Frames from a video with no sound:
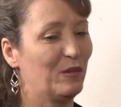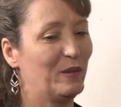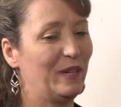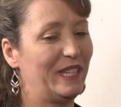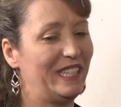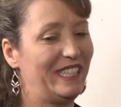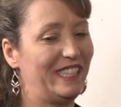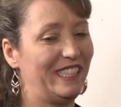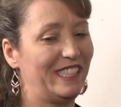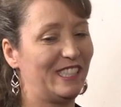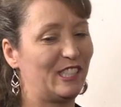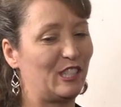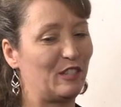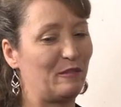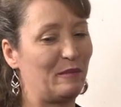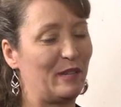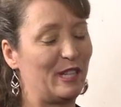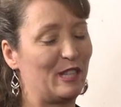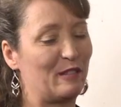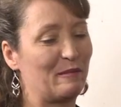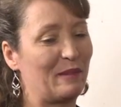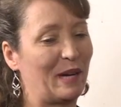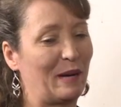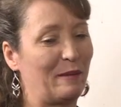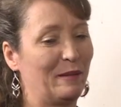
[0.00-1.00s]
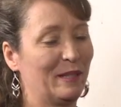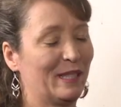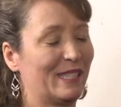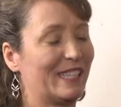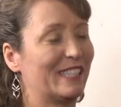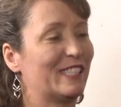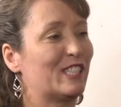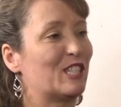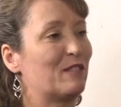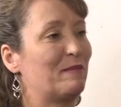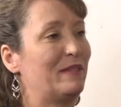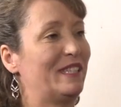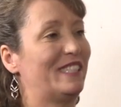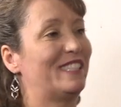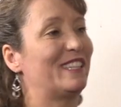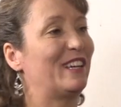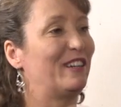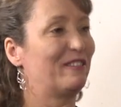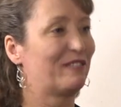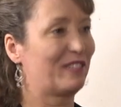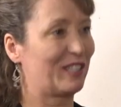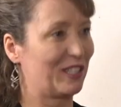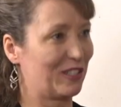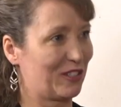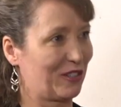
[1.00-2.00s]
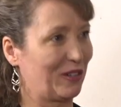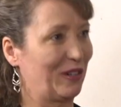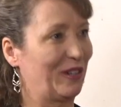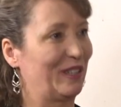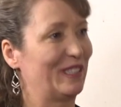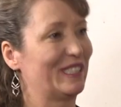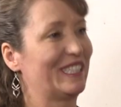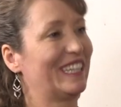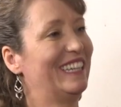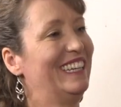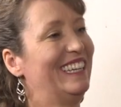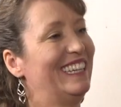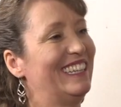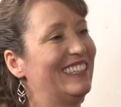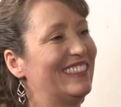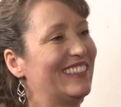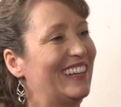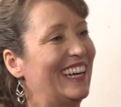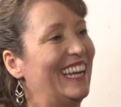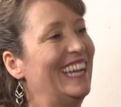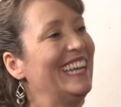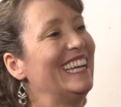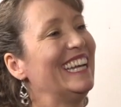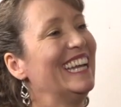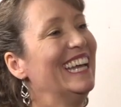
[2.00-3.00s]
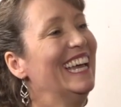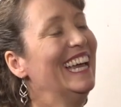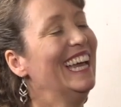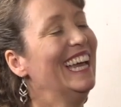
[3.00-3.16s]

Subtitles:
we need to be, the Bible says to be self-controlled, right?